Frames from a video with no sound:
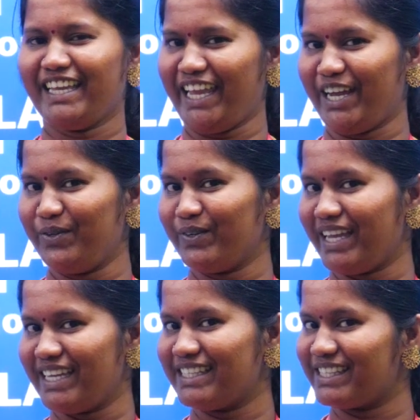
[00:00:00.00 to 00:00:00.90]
Can you
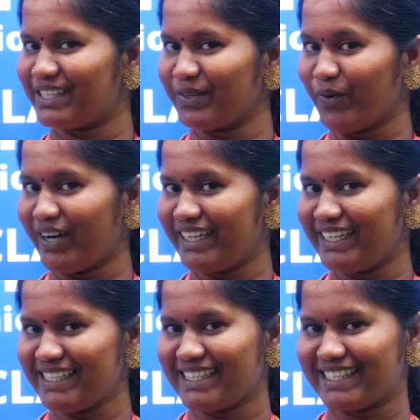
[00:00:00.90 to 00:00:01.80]
guess what it
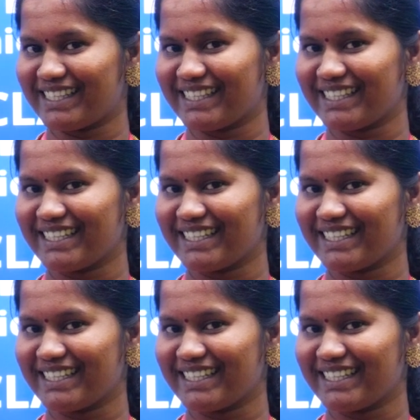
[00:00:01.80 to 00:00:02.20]
is?